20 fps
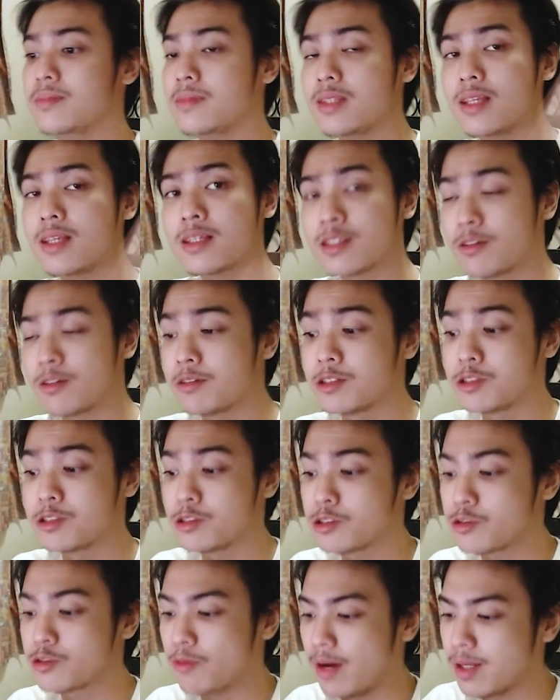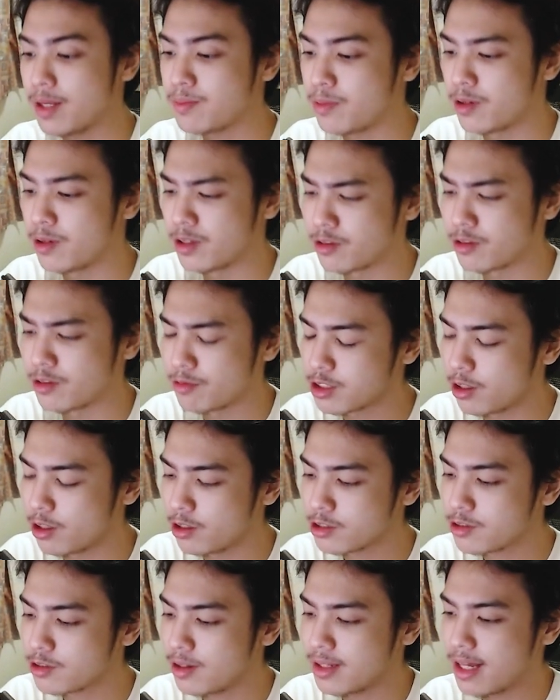reduce white point, which
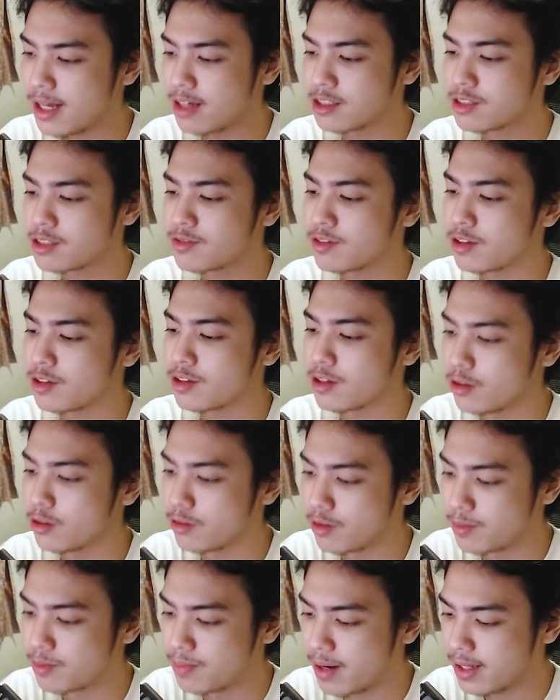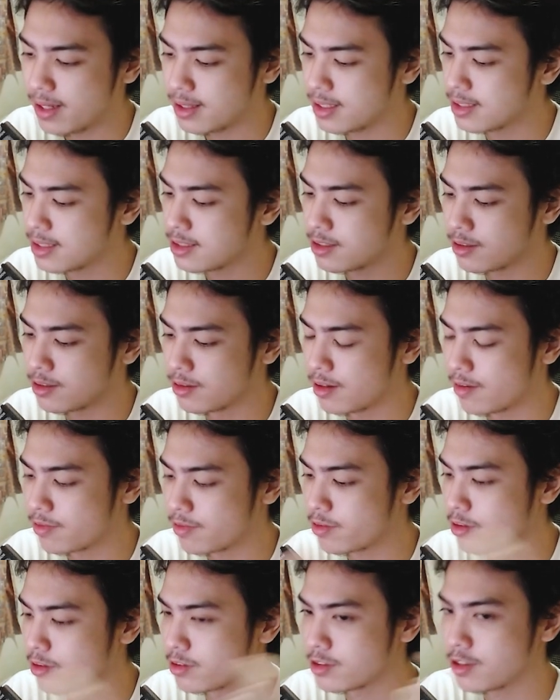also allows for lower brightness. So of
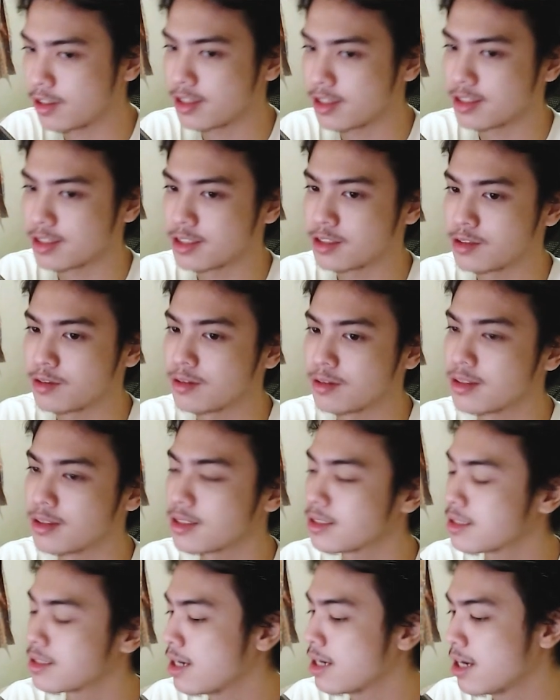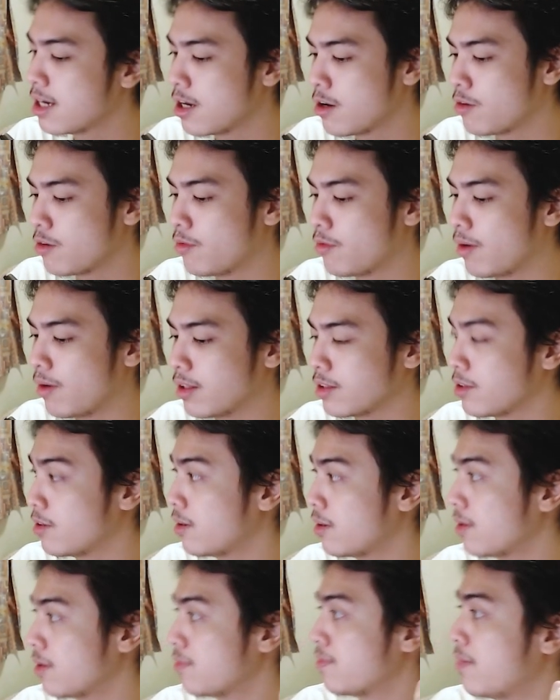course you can just do this while you're
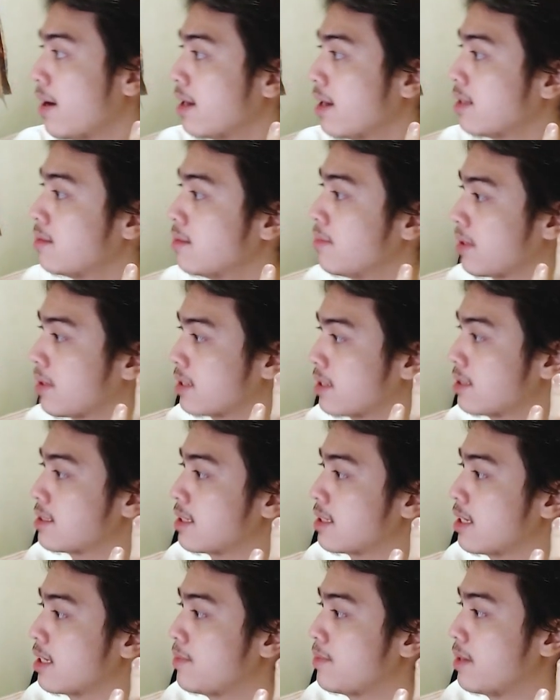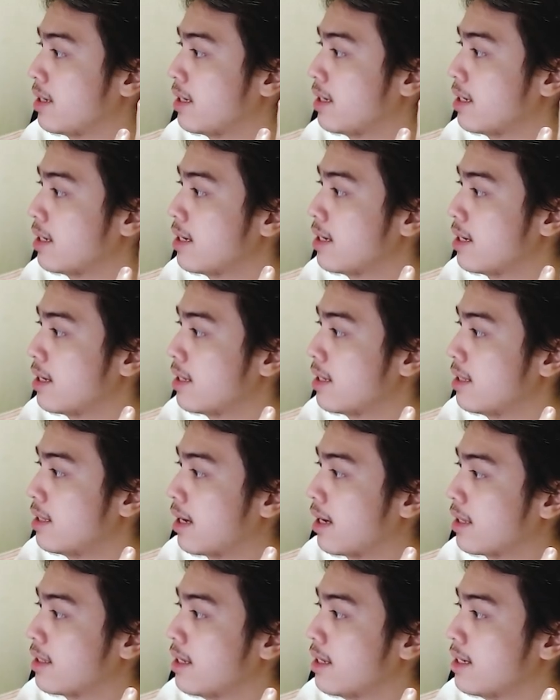in bed because it's gonna be
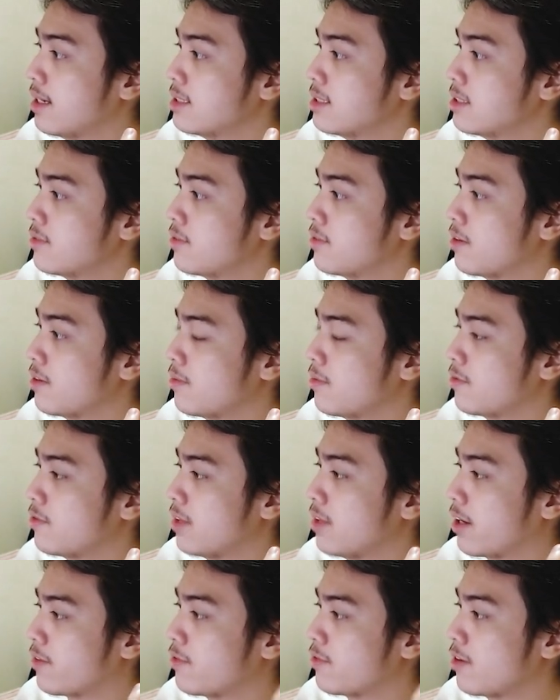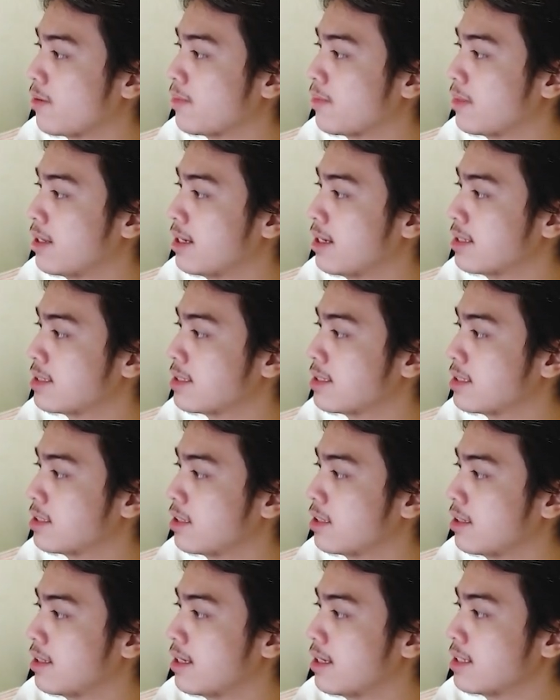like this from this to
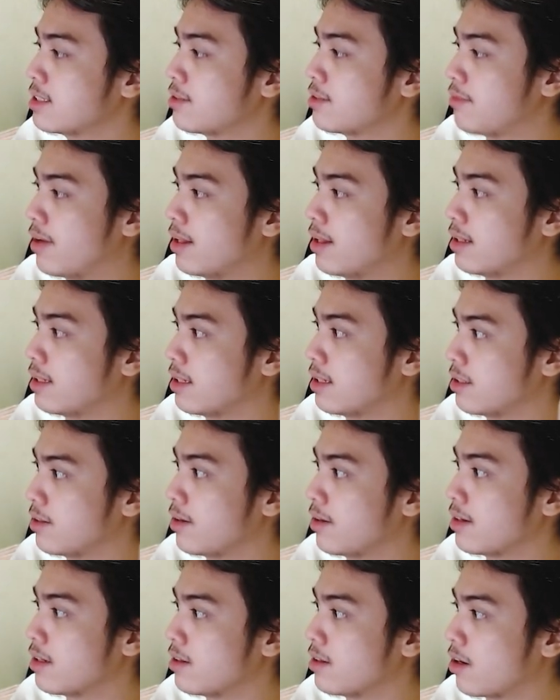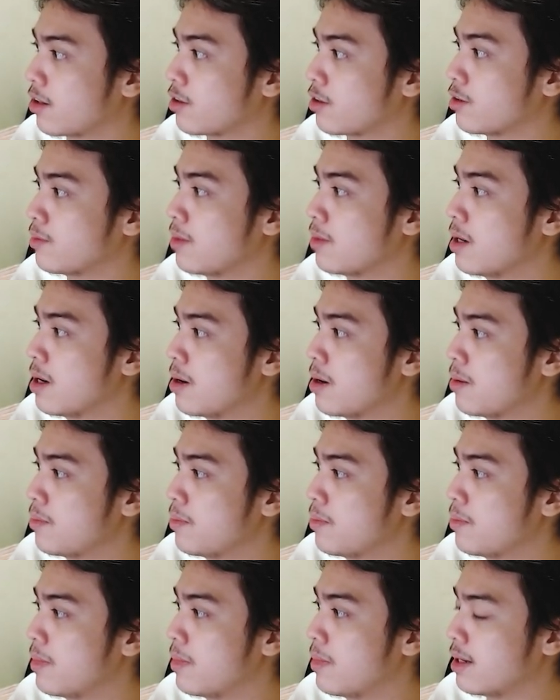this while you're in a dark room. But